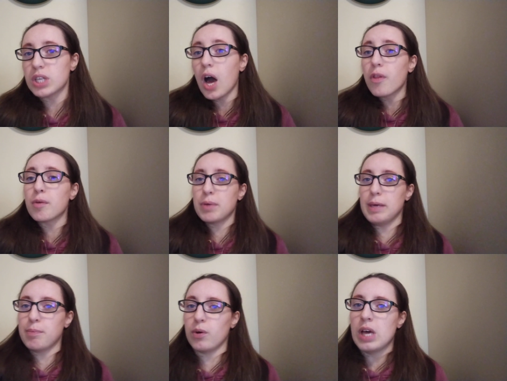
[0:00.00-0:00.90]
other
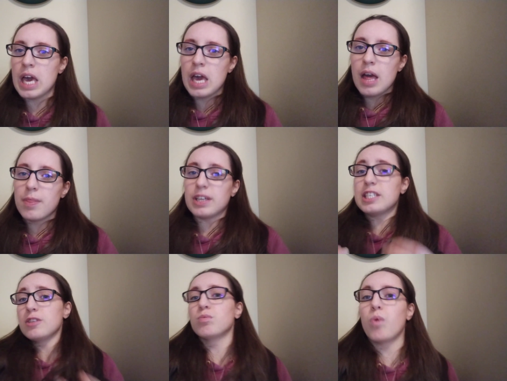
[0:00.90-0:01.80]
people that
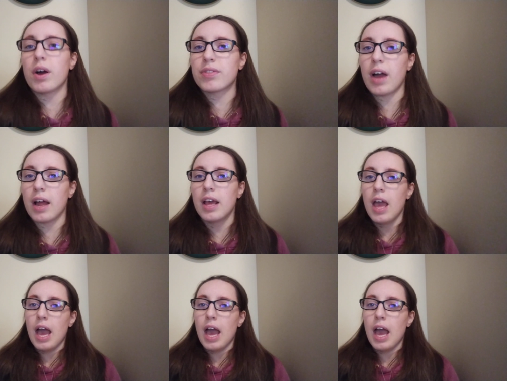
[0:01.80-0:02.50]
didn't want that.